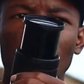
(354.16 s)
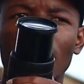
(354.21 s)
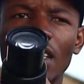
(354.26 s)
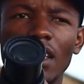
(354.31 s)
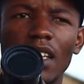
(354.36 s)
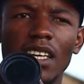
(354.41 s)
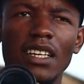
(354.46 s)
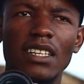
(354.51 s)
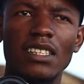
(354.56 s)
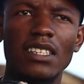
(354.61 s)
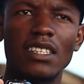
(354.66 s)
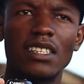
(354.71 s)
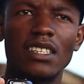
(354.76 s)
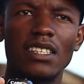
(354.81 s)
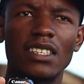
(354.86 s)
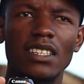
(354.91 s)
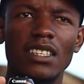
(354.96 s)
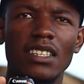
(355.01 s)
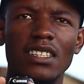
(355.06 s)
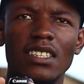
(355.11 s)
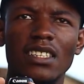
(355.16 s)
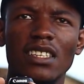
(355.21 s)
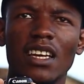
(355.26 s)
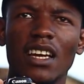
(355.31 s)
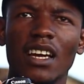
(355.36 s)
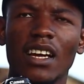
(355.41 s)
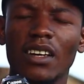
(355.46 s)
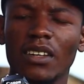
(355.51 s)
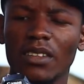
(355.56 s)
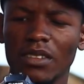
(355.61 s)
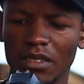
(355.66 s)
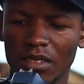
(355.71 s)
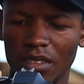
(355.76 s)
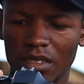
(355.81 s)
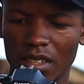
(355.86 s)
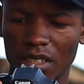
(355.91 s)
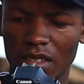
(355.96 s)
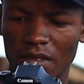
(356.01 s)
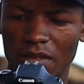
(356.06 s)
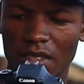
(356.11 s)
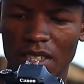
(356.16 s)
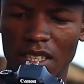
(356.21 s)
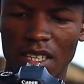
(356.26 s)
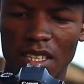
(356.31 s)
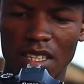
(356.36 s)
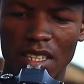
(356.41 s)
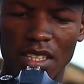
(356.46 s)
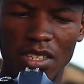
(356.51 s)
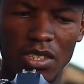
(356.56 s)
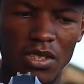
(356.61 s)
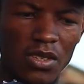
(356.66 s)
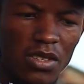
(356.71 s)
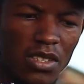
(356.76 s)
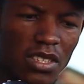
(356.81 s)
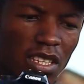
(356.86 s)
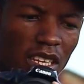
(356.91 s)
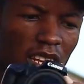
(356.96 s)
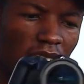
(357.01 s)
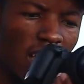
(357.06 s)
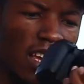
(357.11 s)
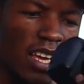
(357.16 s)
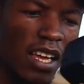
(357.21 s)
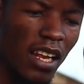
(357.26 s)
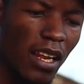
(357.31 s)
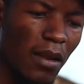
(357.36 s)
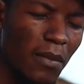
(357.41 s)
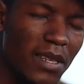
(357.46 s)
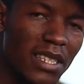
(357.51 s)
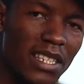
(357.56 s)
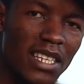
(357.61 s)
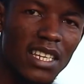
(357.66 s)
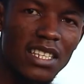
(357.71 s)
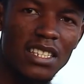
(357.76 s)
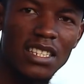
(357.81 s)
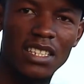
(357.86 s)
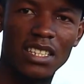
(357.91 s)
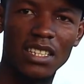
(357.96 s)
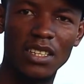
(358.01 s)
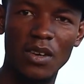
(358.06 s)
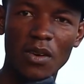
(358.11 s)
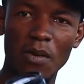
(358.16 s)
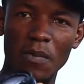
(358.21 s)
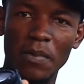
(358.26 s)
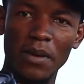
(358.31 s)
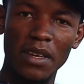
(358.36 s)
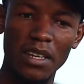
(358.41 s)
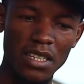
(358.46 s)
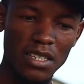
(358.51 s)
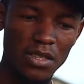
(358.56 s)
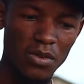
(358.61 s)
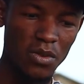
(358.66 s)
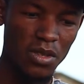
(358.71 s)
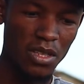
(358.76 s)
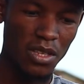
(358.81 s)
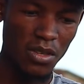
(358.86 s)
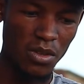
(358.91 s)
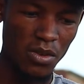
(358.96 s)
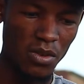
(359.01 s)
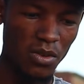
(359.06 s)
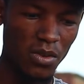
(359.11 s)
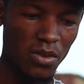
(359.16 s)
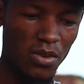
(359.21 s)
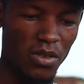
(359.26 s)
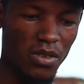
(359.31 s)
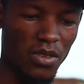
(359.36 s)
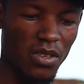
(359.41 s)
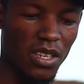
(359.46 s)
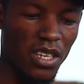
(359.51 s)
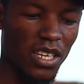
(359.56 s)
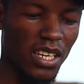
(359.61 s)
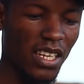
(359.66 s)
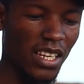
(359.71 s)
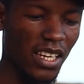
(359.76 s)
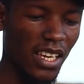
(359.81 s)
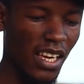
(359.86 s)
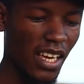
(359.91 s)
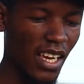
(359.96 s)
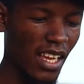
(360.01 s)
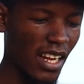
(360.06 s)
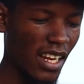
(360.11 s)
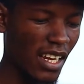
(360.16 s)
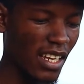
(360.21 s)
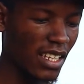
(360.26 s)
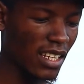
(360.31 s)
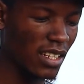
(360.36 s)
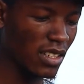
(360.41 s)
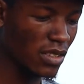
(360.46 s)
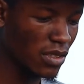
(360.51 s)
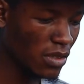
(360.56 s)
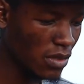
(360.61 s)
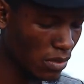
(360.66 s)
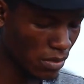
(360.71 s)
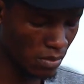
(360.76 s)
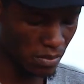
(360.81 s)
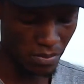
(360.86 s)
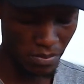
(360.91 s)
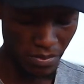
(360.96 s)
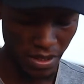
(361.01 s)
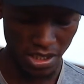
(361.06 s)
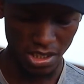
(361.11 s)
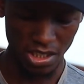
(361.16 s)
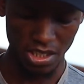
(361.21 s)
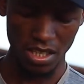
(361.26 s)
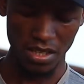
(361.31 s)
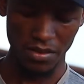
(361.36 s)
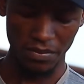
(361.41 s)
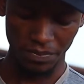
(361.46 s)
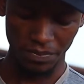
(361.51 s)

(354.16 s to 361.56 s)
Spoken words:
that is how I've taken the shots. Let me just compare it with you in a little bit.